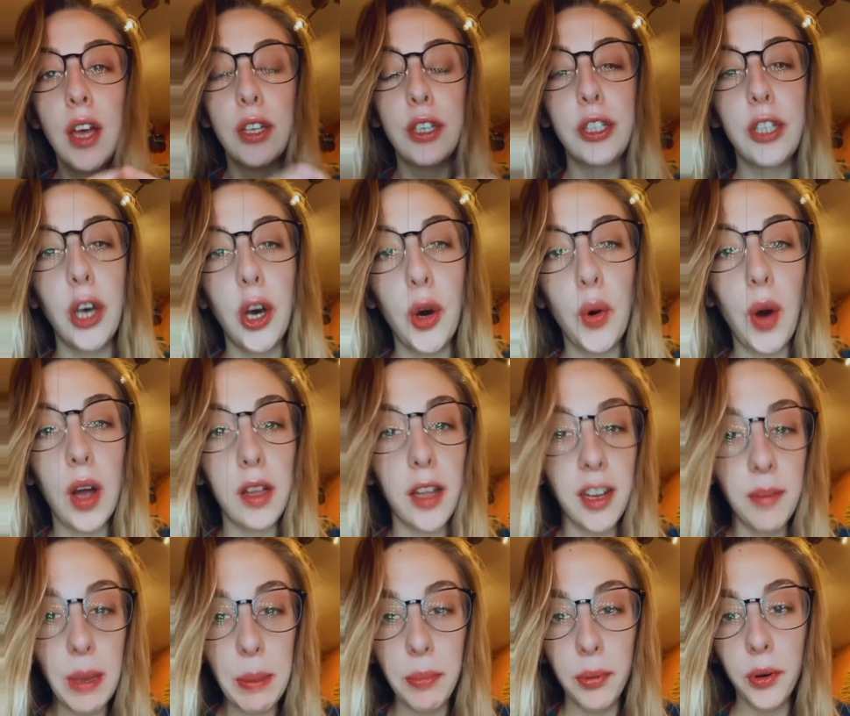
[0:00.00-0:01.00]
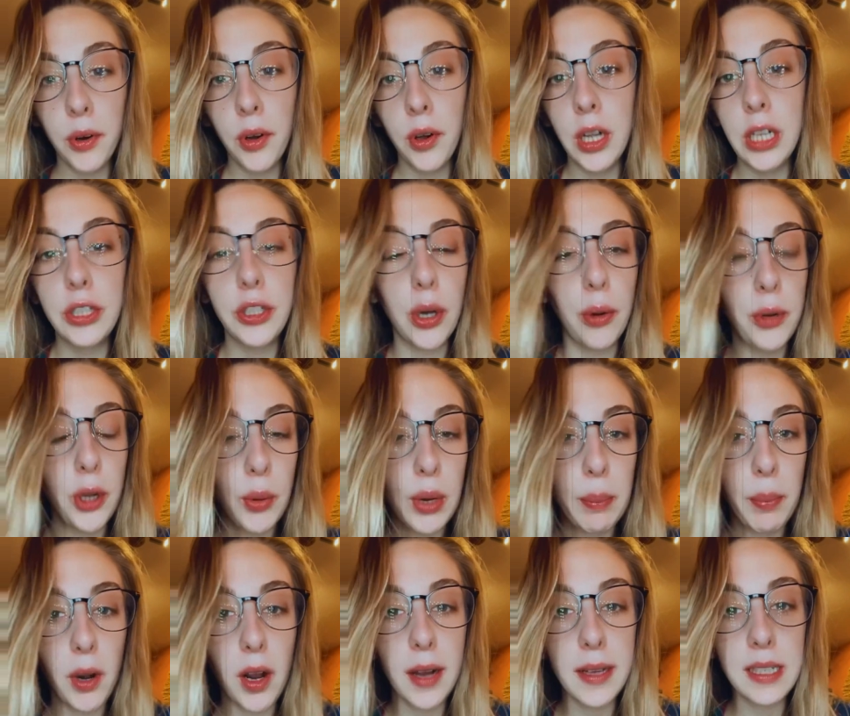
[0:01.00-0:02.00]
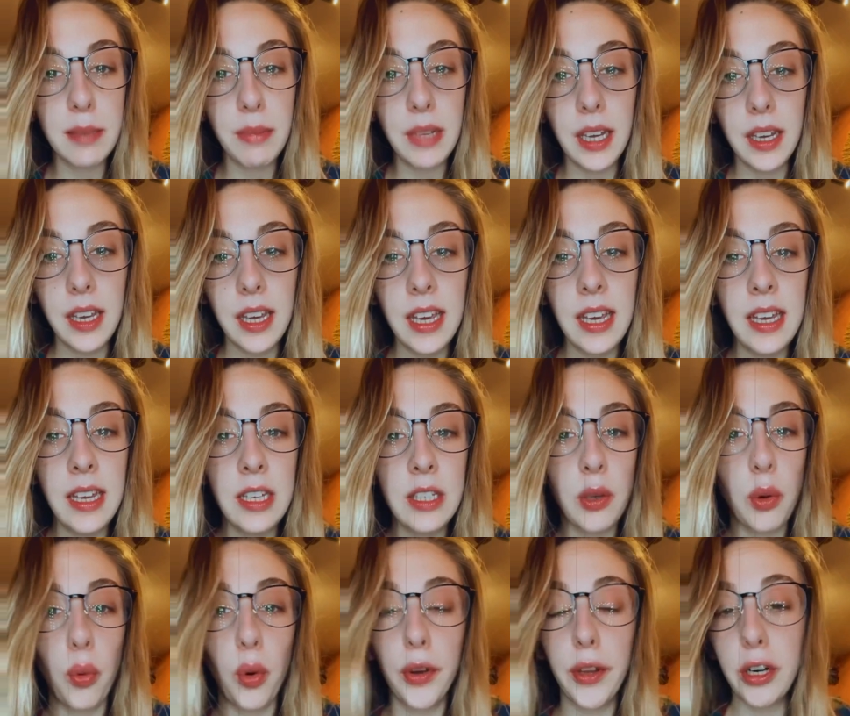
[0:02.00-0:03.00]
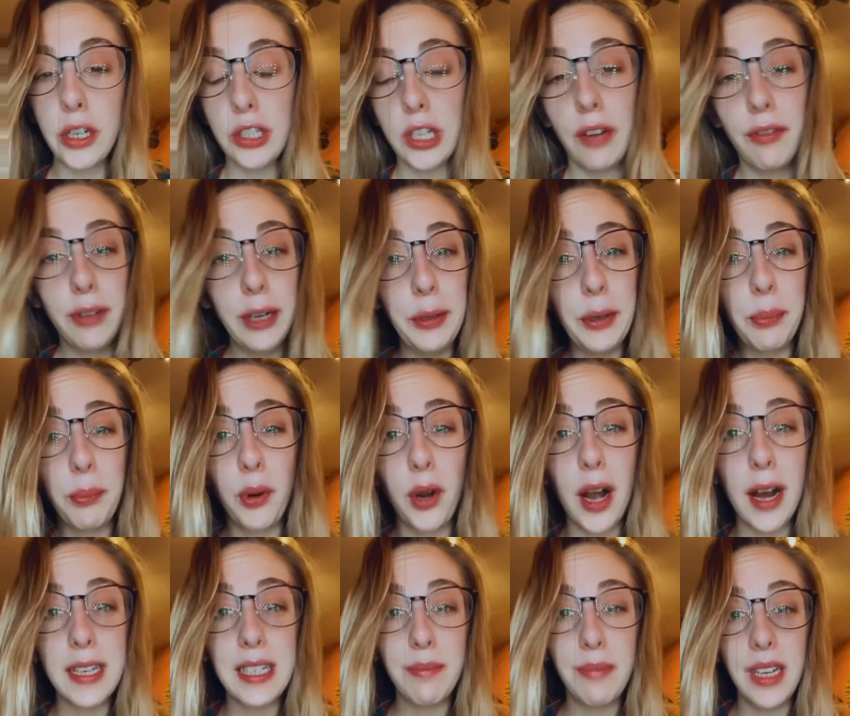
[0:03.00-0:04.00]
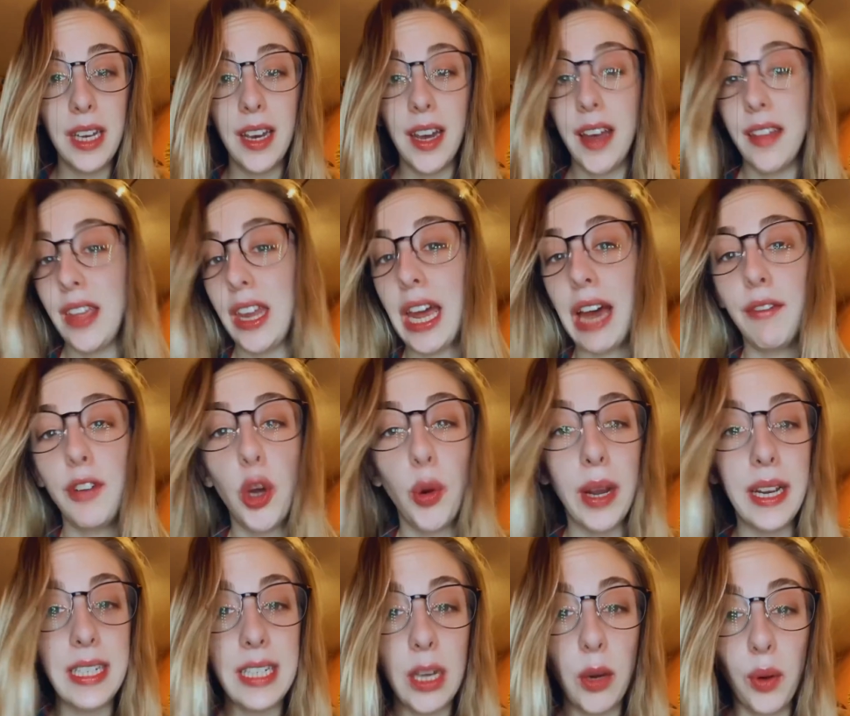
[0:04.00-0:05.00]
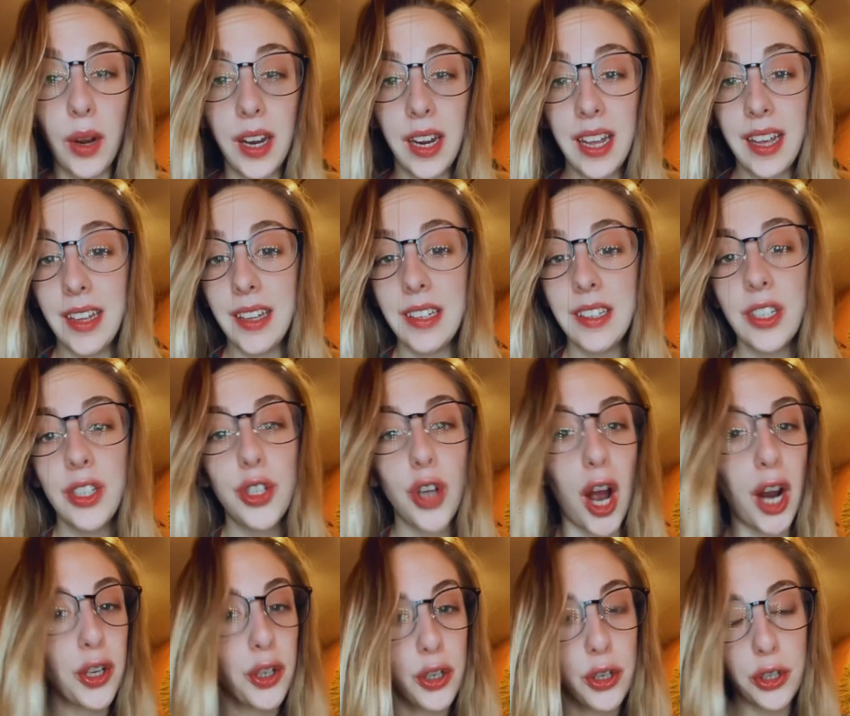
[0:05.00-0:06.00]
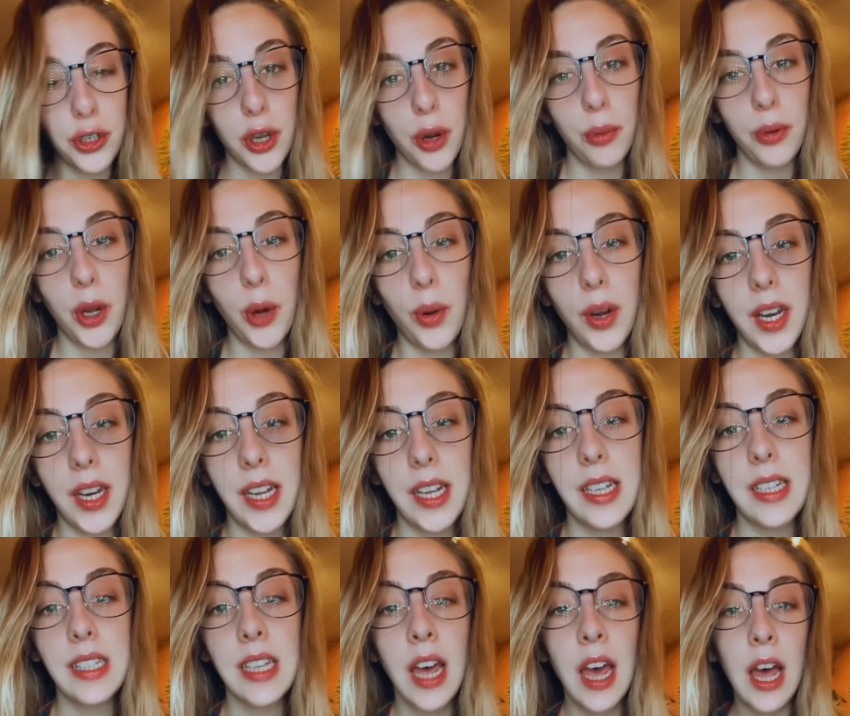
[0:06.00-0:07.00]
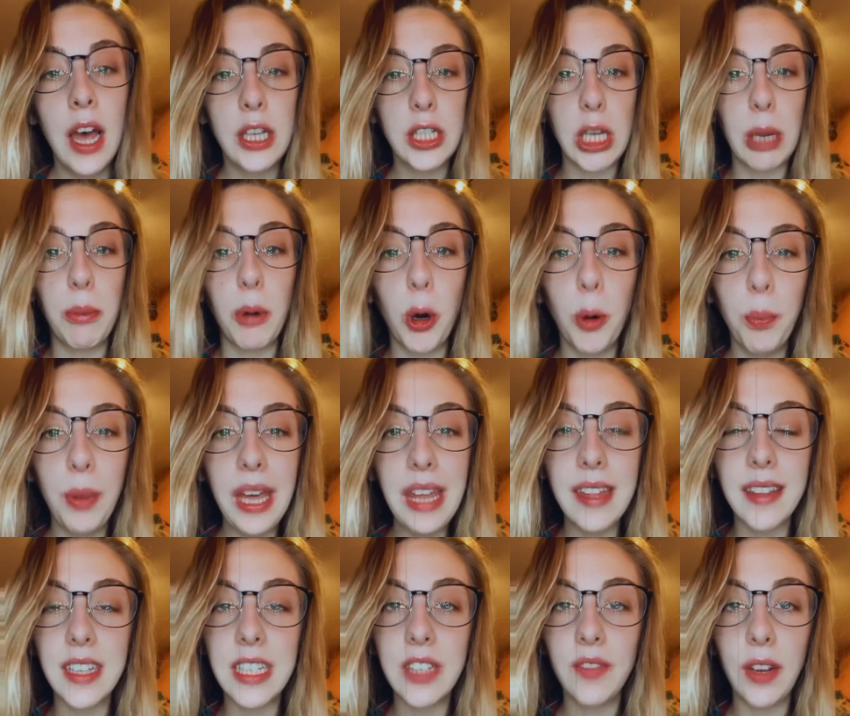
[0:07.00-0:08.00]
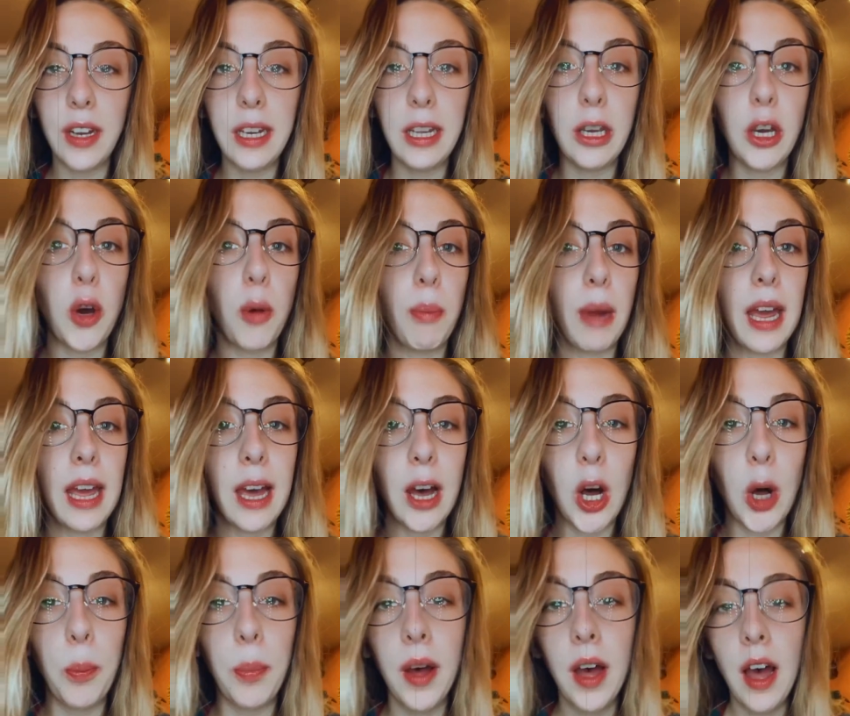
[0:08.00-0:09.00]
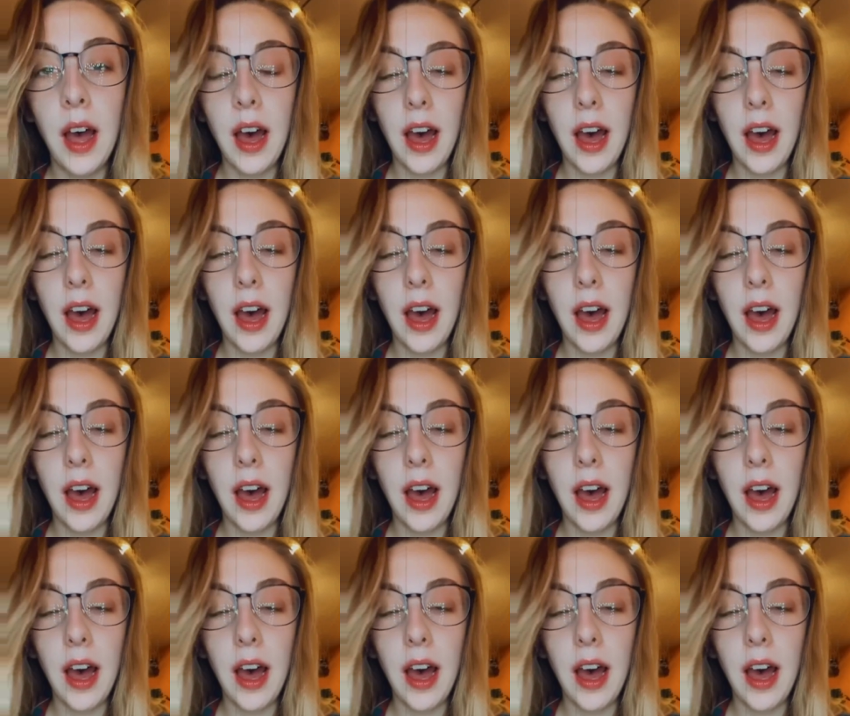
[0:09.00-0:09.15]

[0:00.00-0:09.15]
So a lot of people don't know what parosmia is, or they're suffering with parosmia. They have no idea what it is. Doctors don't know what it is. So I'm hoping that this video might help